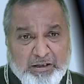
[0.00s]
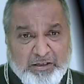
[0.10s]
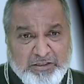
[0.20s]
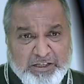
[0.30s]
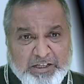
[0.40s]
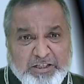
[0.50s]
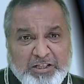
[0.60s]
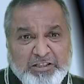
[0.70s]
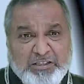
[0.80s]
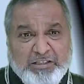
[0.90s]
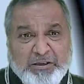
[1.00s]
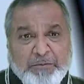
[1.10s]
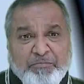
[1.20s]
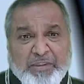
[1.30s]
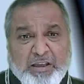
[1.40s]
citizens
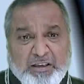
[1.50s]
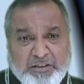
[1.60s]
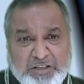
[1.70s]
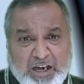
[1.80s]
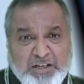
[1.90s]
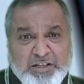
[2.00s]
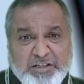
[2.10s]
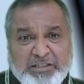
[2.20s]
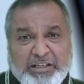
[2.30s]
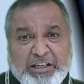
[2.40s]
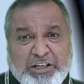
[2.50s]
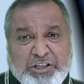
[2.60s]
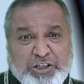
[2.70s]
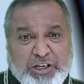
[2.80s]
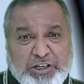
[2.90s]
charters
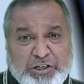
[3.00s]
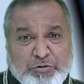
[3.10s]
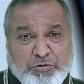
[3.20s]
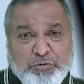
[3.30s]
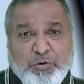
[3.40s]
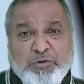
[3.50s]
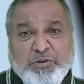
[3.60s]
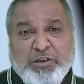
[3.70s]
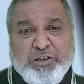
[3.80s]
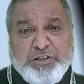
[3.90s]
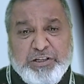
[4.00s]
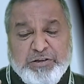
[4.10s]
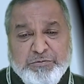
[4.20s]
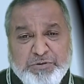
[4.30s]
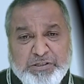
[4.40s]

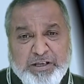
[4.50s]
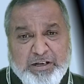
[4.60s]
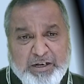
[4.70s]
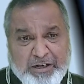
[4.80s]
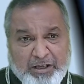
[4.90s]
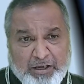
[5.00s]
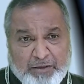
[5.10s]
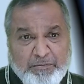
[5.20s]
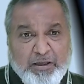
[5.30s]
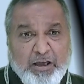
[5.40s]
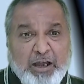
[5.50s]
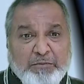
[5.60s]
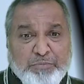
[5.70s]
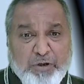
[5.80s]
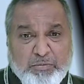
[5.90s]
initiatives in India
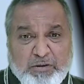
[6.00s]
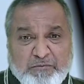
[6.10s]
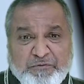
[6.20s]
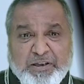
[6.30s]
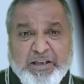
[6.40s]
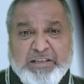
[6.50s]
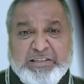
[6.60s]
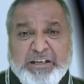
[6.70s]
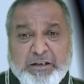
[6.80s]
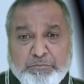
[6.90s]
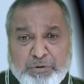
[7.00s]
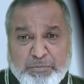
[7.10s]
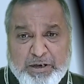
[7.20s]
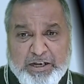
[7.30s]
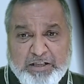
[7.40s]
and problem faced in
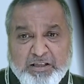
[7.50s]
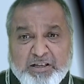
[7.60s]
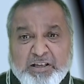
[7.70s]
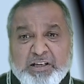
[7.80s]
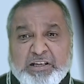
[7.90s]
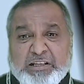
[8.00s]
implementing the